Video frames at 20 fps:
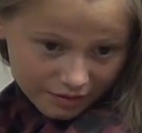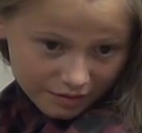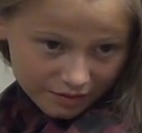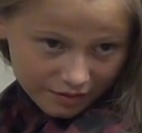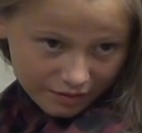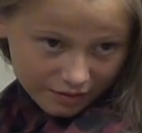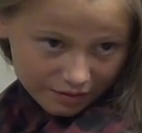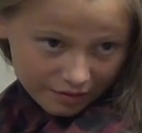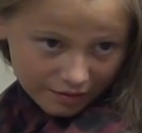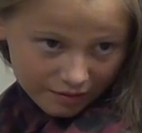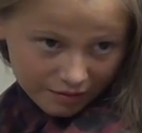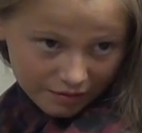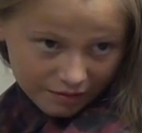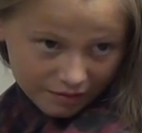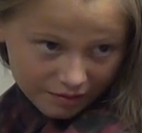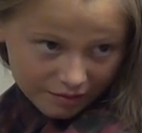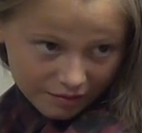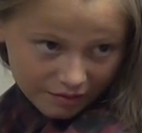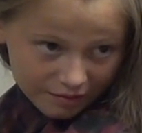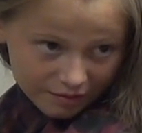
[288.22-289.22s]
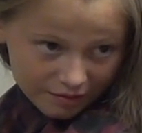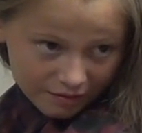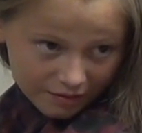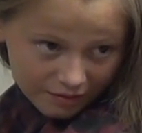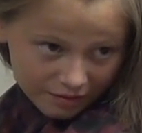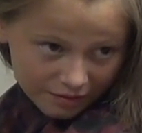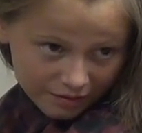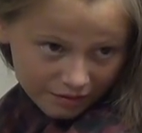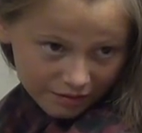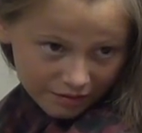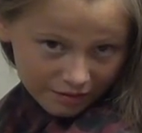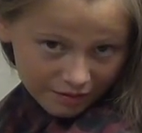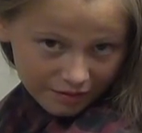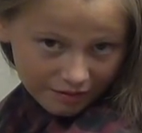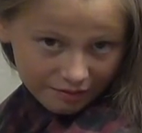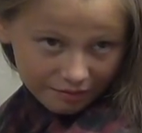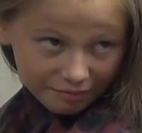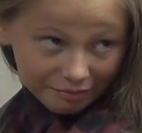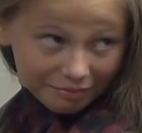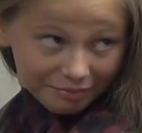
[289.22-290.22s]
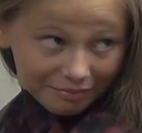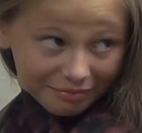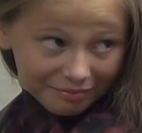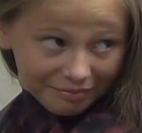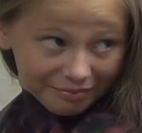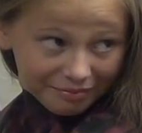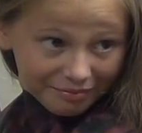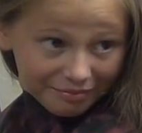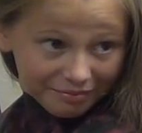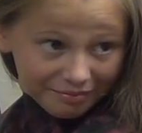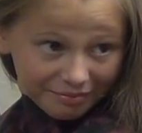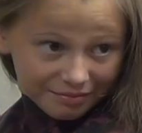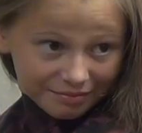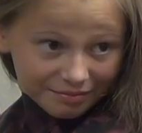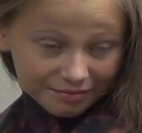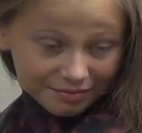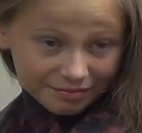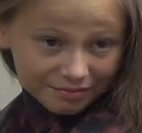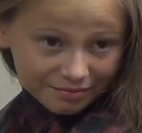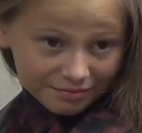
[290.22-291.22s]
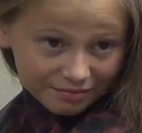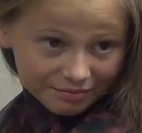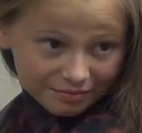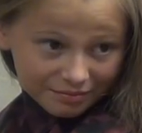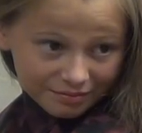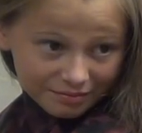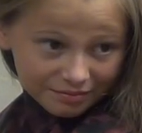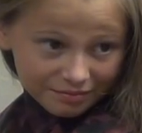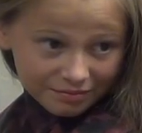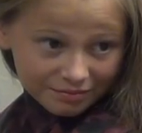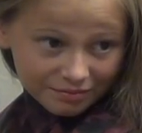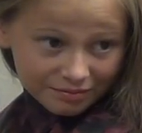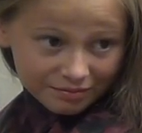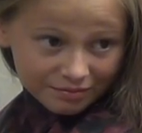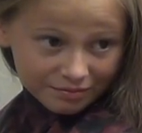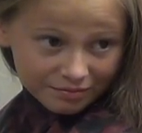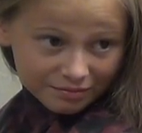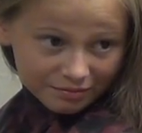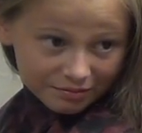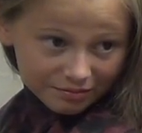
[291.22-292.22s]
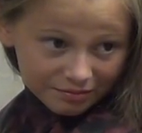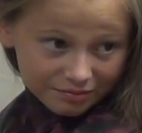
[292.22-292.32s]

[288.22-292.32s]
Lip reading: No one is speaking in this clip.